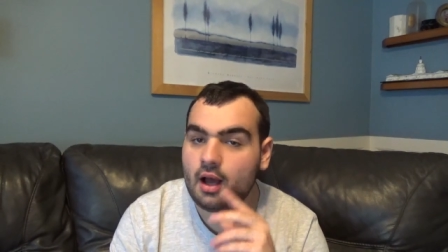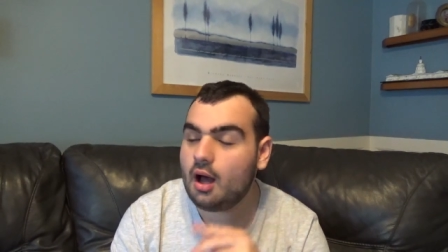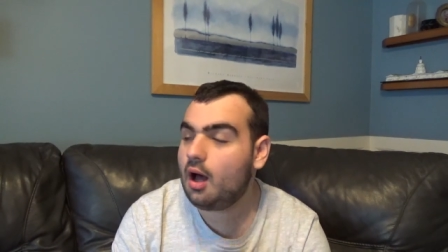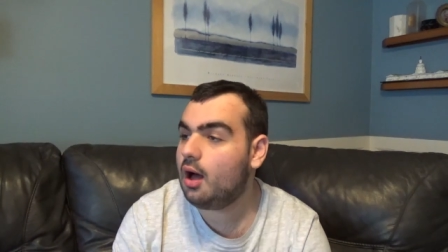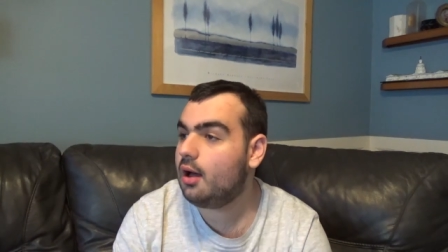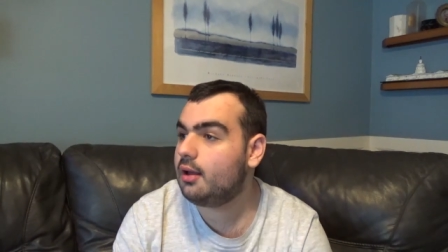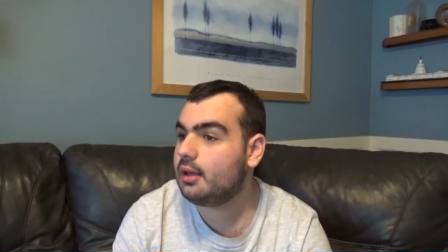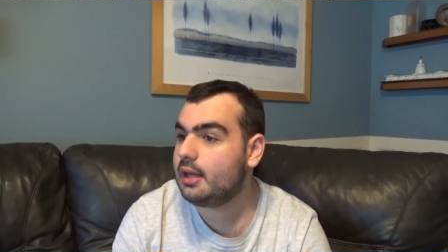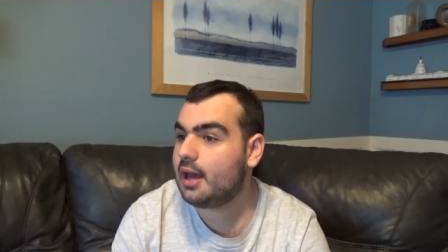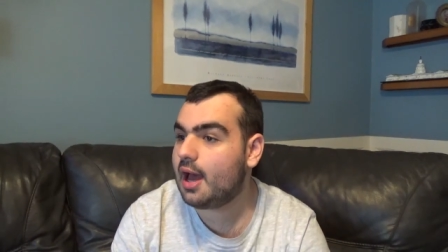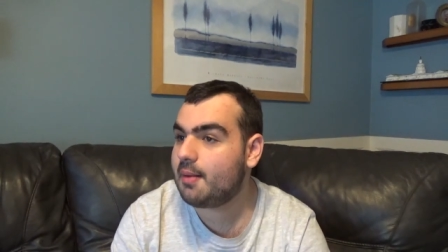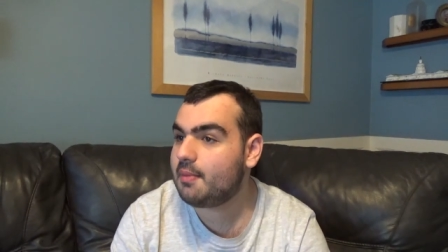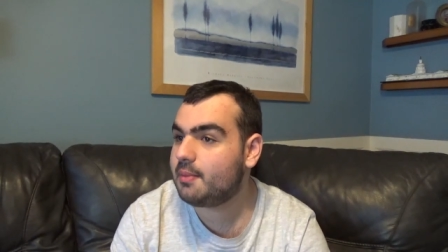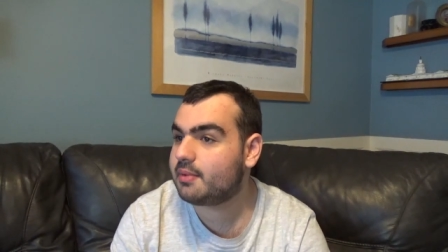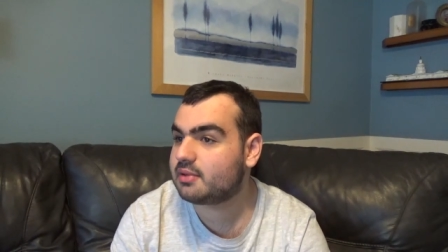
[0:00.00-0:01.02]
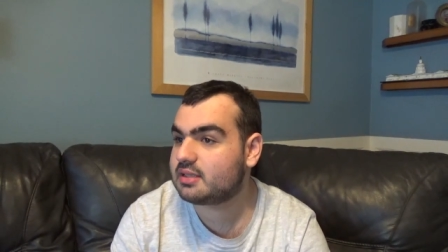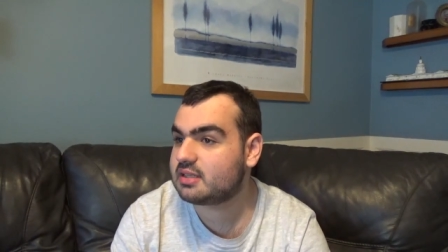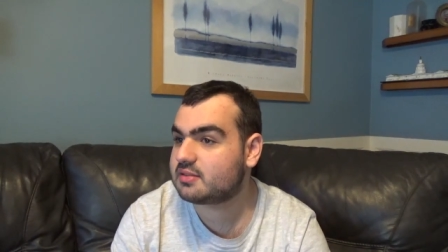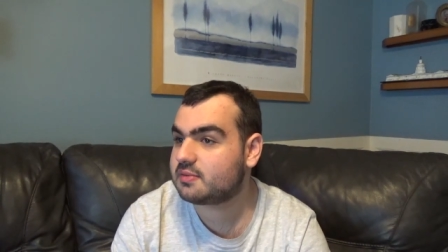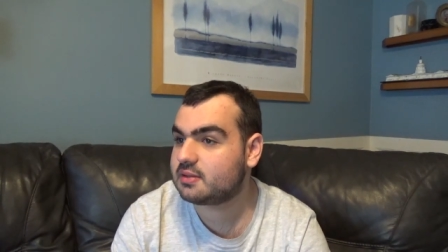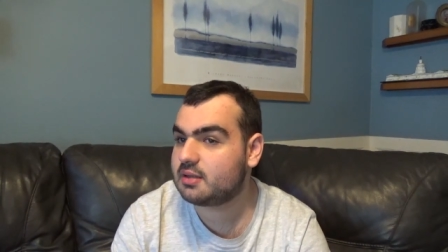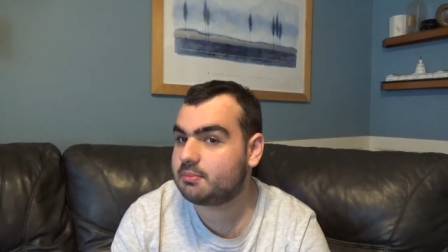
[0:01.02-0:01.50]
oh, yeah, I remember
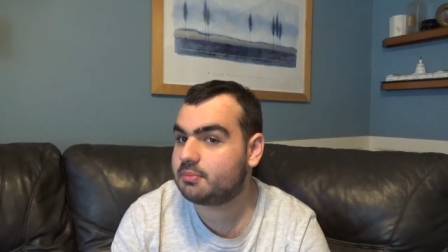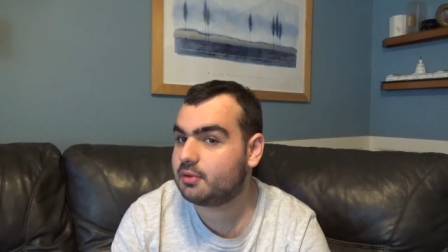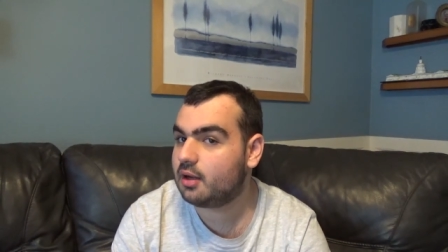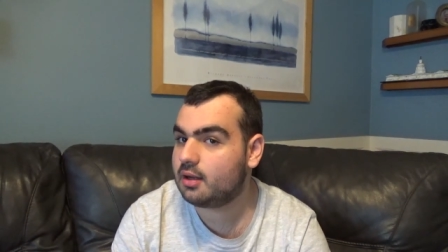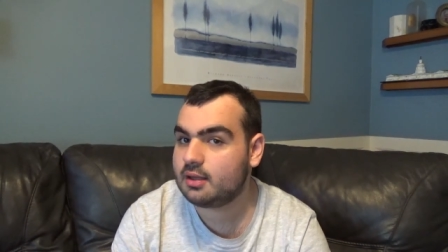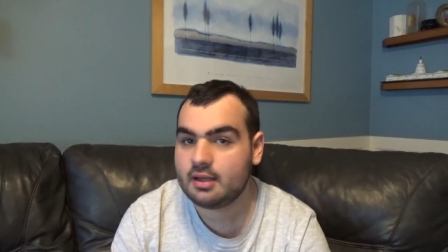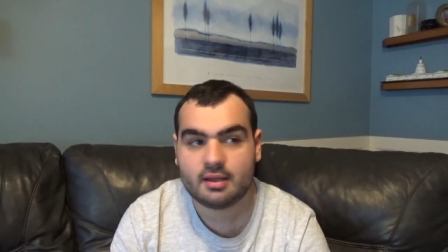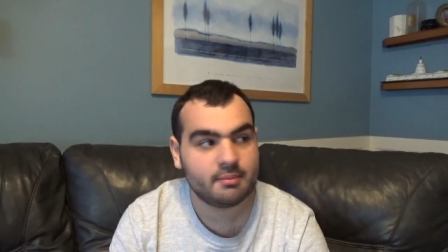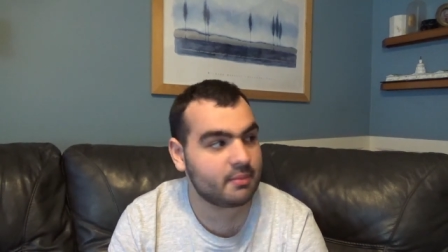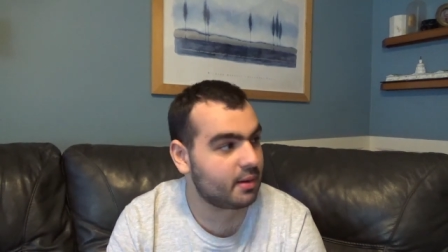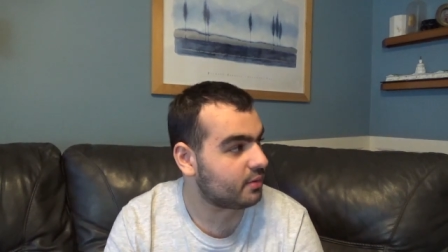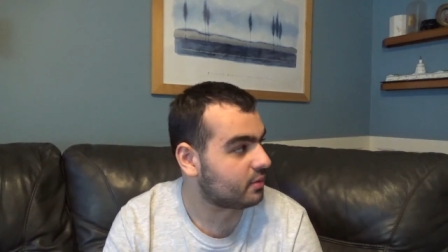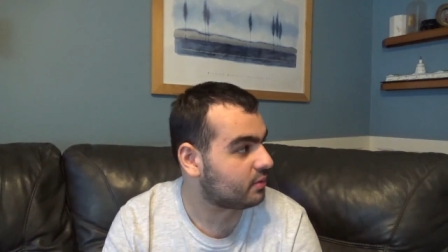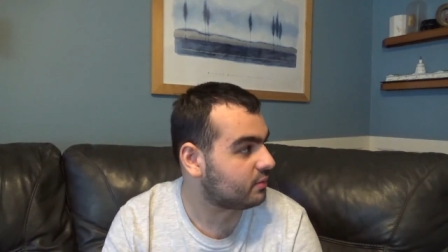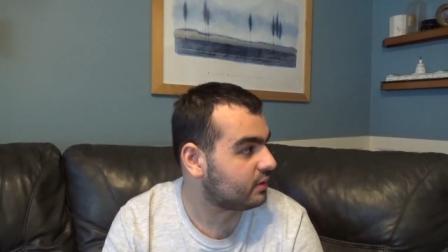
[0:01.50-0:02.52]
this from the book. Remember